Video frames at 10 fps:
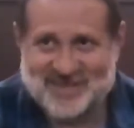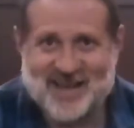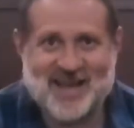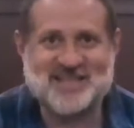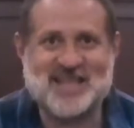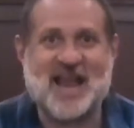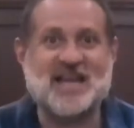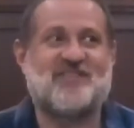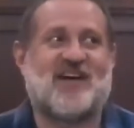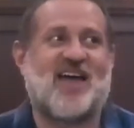Nice,
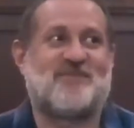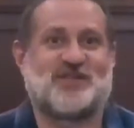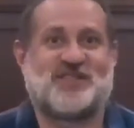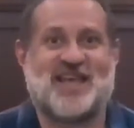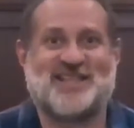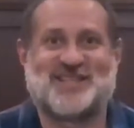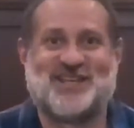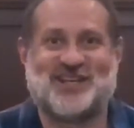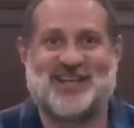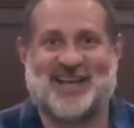85% is
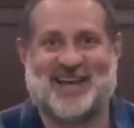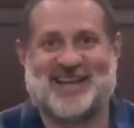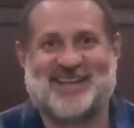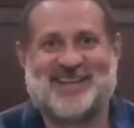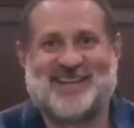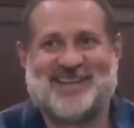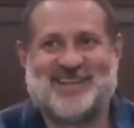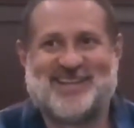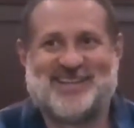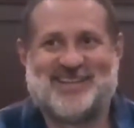good.
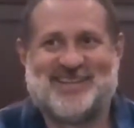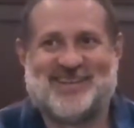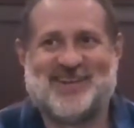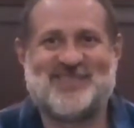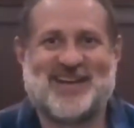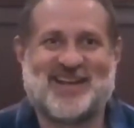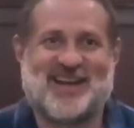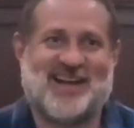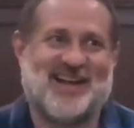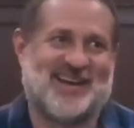Oh my
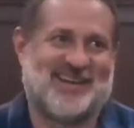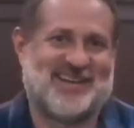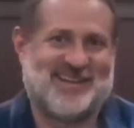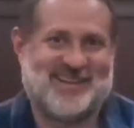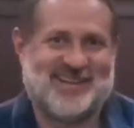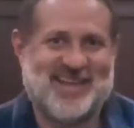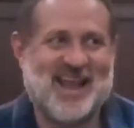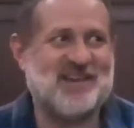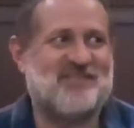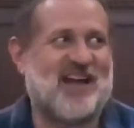God,
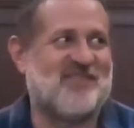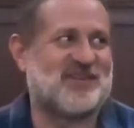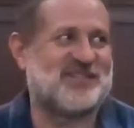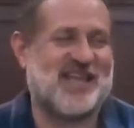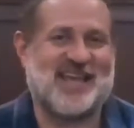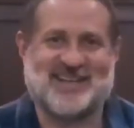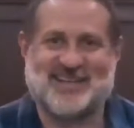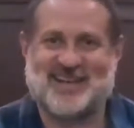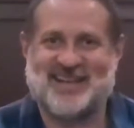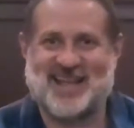85%,
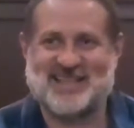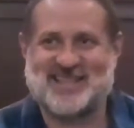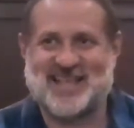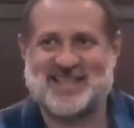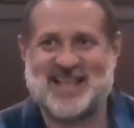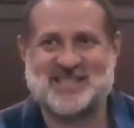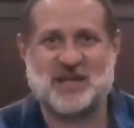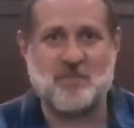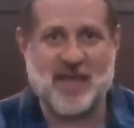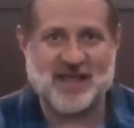that's
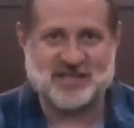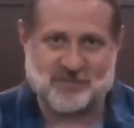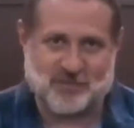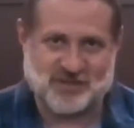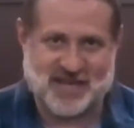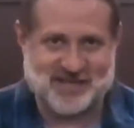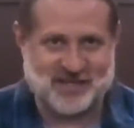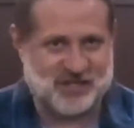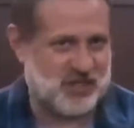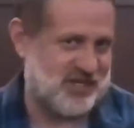an amazing
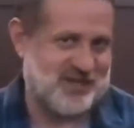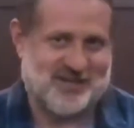percentage.